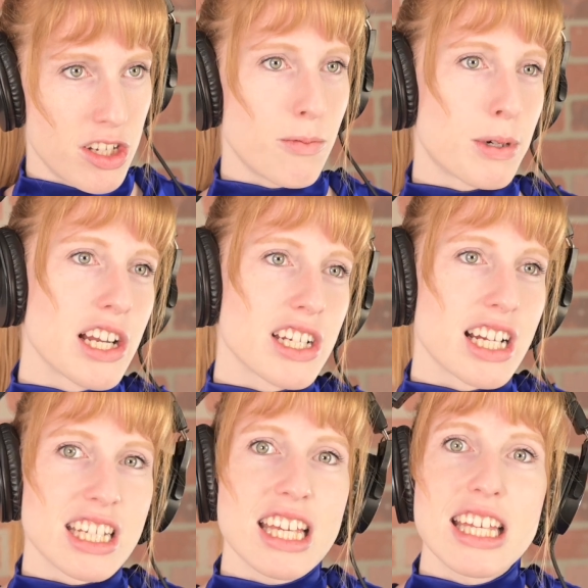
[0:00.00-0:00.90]

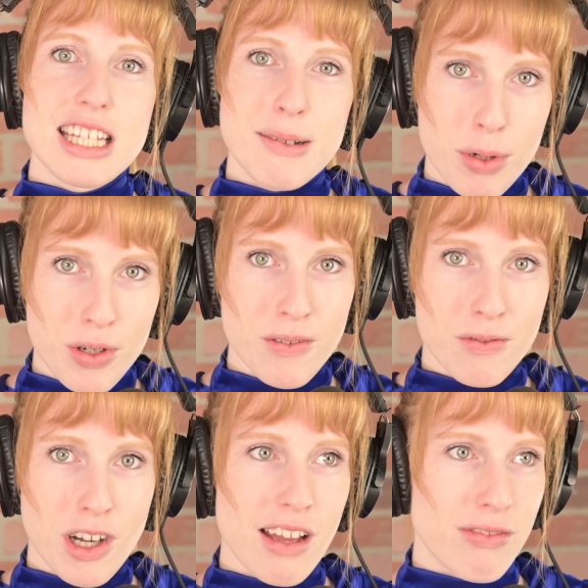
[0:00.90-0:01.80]
project is approved
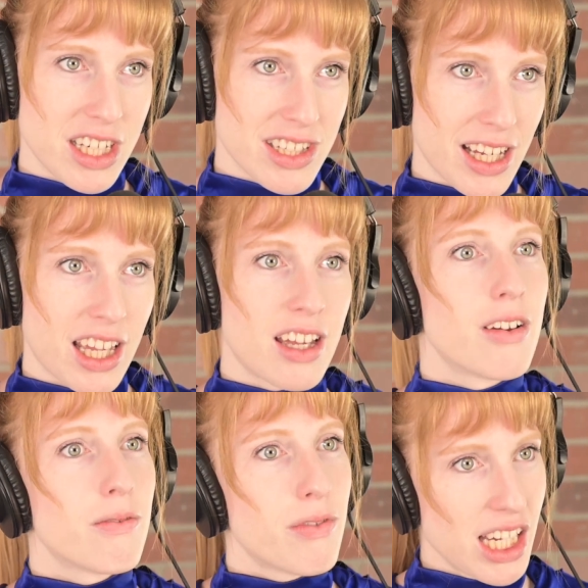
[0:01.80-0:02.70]
for FHA
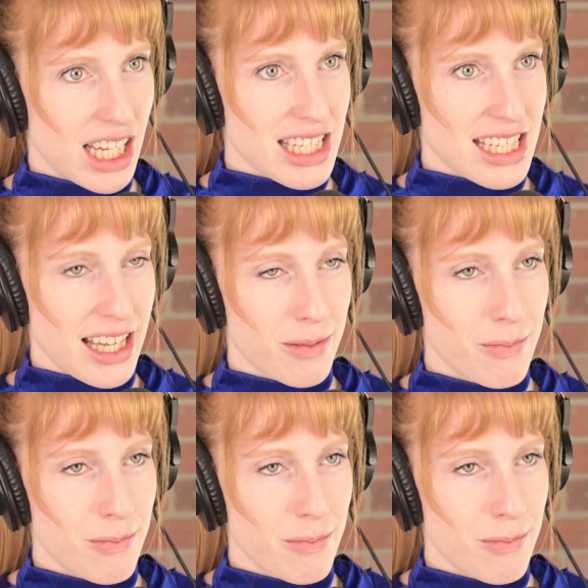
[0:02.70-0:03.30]
financing.